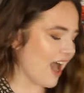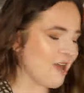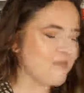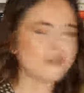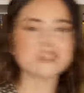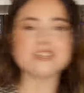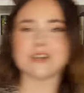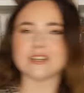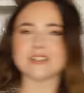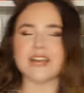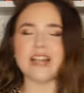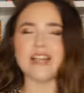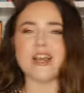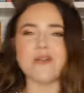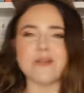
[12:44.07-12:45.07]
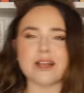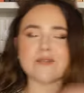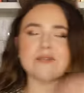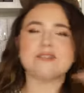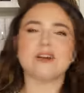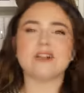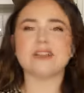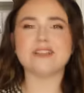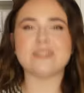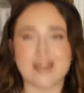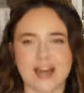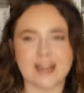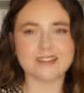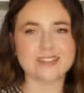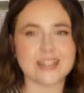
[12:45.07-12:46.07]
I'm just so excited. You know like when toddlers
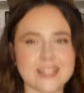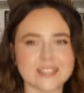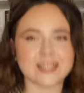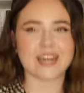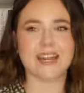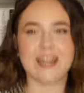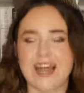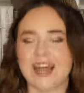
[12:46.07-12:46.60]
dance, they just kind of